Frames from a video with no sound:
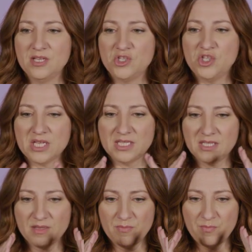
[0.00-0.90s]

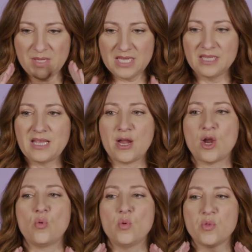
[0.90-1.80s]
Just being
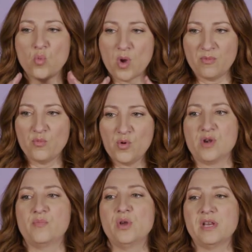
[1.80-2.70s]
there with one
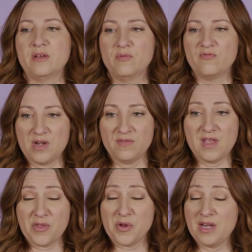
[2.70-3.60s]
word put in front of
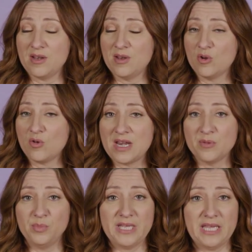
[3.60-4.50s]
the other in an
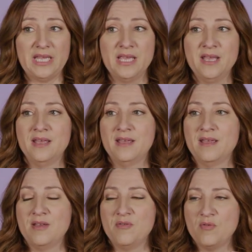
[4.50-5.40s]
incredibly
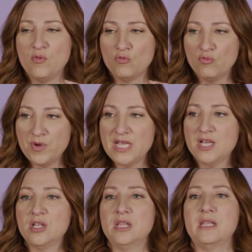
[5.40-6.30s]

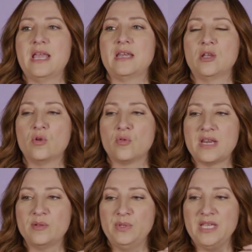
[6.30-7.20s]
real and
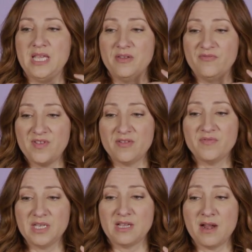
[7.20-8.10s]
incredibly
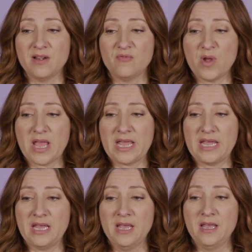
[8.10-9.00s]
vivid kind of
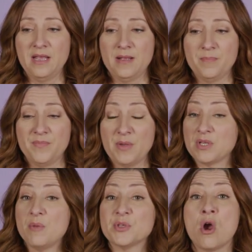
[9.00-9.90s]
way that
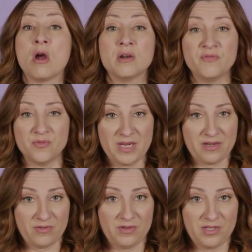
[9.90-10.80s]
was almost hard for me
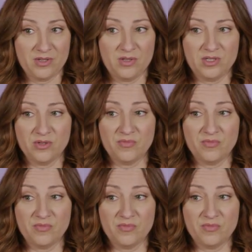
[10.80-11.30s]
to, to, to